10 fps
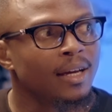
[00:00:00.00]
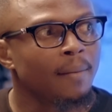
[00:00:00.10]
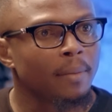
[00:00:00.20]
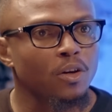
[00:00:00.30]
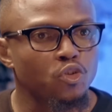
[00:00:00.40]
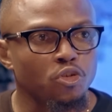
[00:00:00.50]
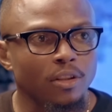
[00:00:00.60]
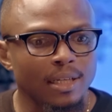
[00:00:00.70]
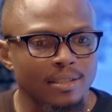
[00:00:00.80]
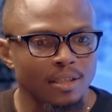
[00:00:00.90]
because you know
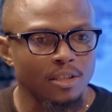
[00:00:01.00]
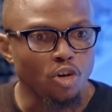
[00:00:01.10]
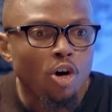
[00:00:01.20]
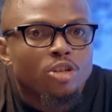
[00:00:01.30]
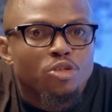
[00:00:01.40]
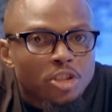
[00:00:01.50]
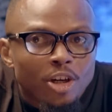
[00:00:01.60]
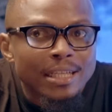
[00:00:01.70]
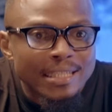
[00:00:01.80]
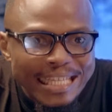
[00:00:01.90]
that your
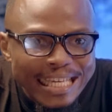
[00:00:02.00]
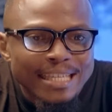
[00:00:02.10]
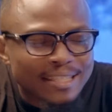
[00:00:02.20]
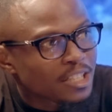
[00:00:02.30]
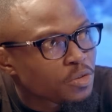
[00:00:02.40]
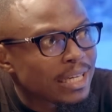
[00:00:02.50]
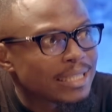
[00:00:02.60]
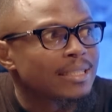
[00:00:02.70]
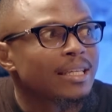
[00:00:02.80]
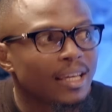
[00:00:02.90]
$100 is actually at
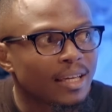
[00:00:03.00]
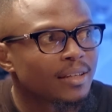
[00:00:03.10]
stake.